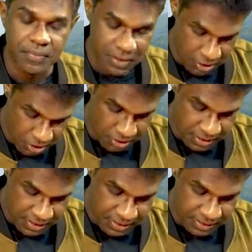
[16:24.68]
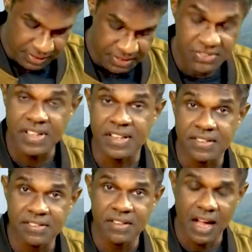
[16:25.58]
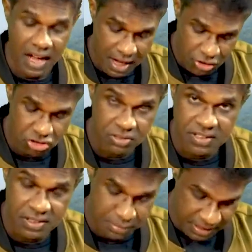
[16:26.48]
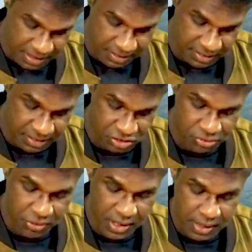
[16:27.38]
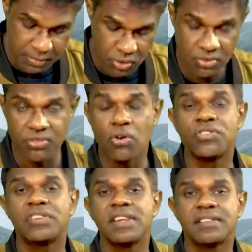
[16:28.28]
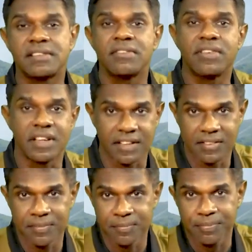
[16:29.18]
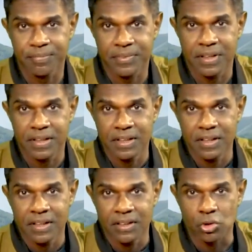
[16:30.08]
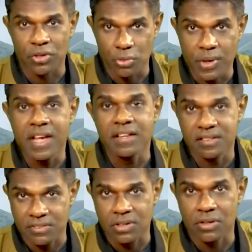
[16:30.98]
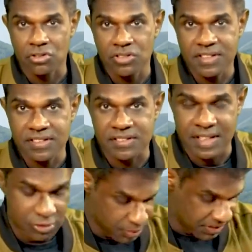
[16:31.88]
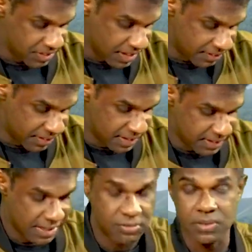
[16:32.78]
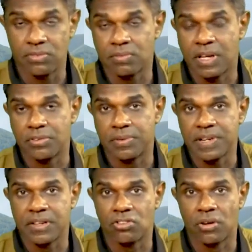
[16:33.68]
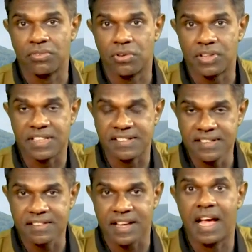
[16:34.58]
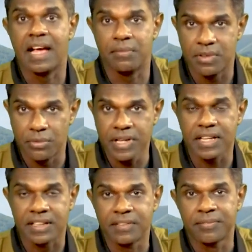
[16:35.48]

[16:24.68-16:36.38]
the Lord, he says, harsh discipline is for him who forsakes the way. So the way is our Lord Jesus, as we said, as we read John 14:6, I am the way.